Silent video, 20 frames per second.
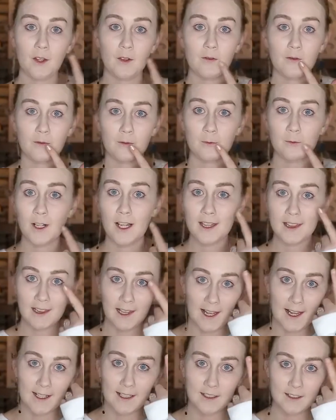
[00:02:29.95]
red
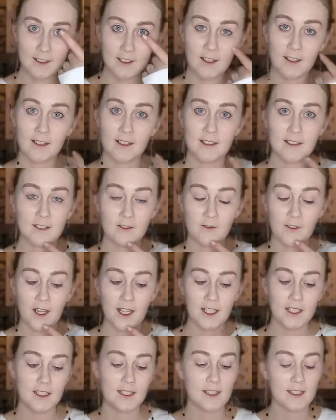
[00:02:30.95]
lines on his
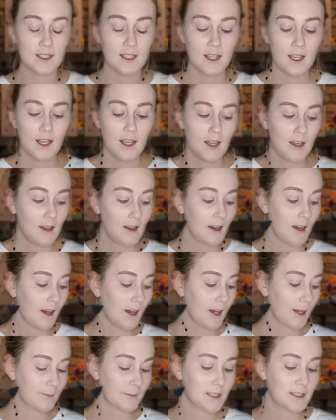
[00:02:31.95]
face.
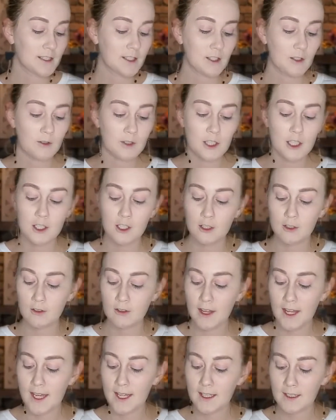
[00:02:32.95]
And so to do
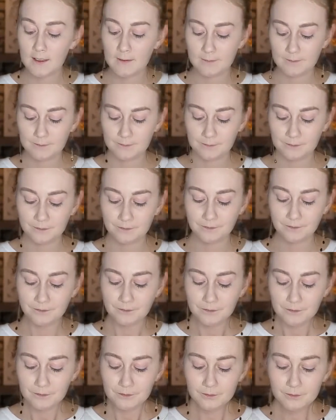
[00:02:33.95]
that,
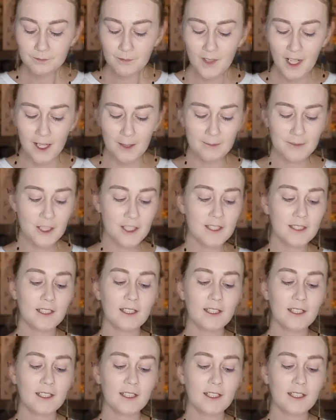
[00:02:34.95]
I'm just gonna